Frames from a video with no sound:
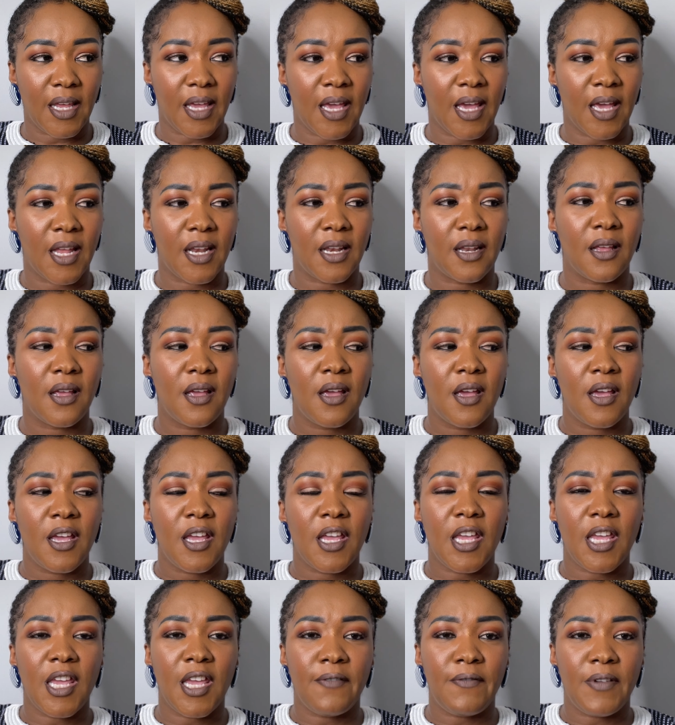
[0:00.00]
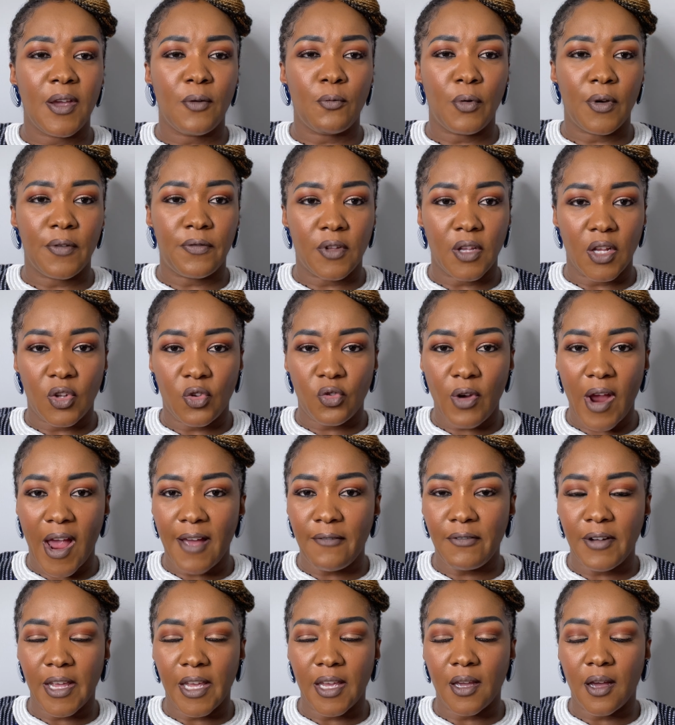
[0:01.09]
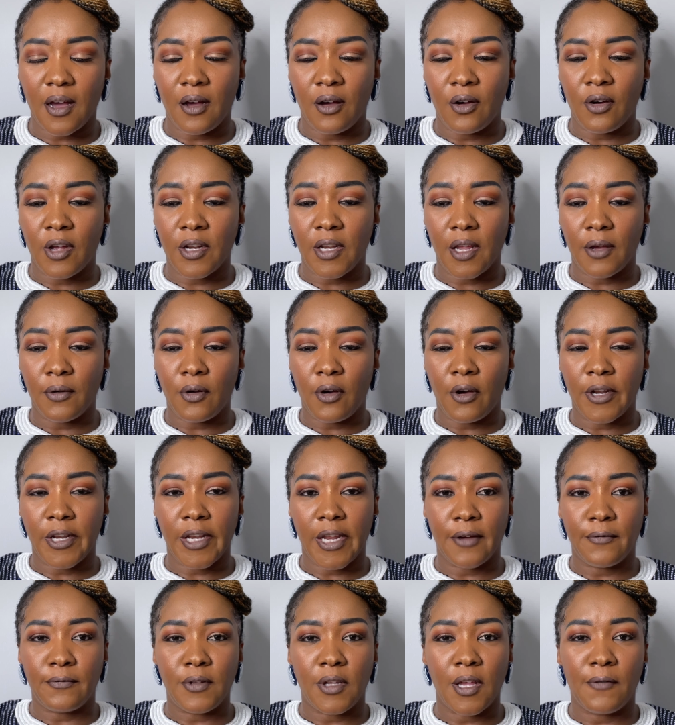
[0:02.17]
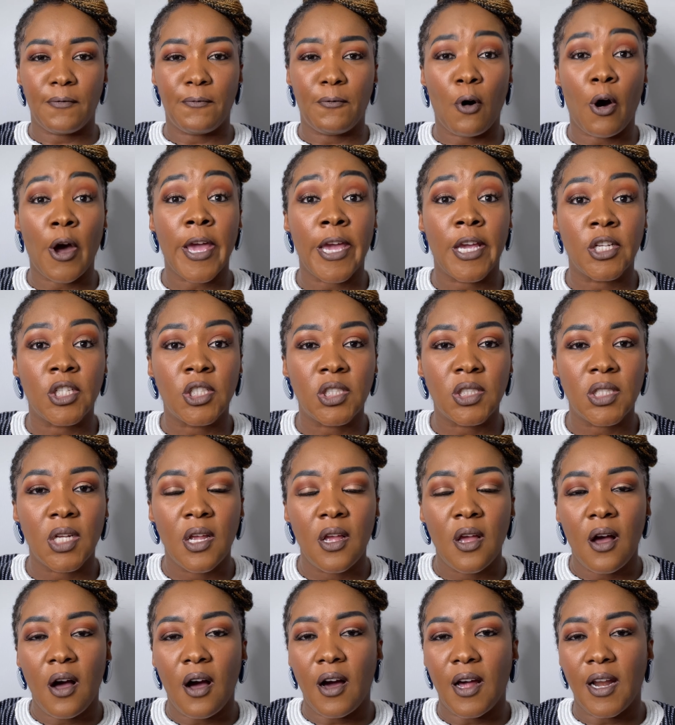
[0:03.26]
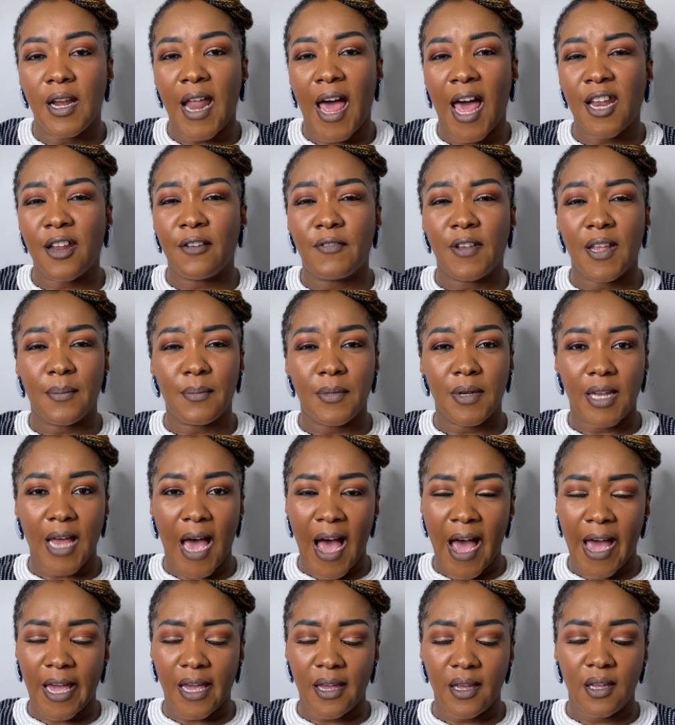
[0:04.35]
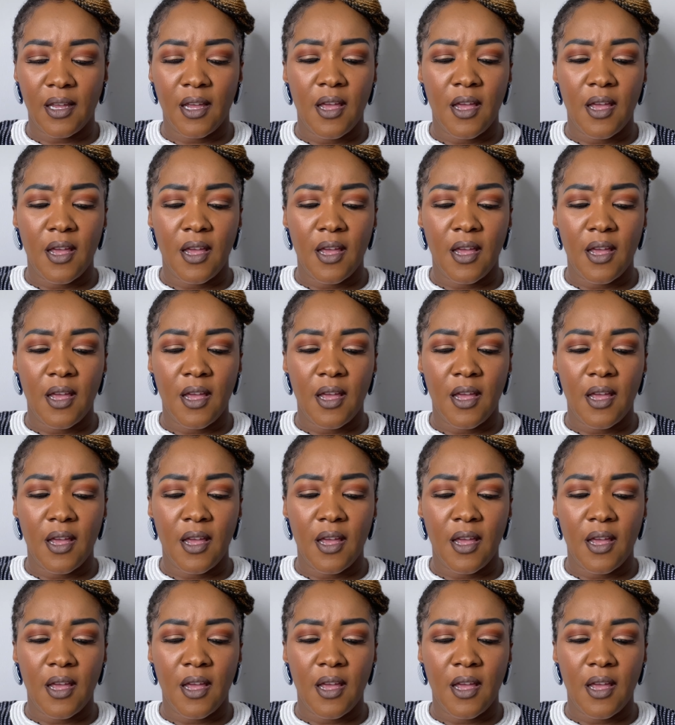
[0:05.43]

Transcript: And even with the traveling uh, on the on the, the voyage, a lot of them died.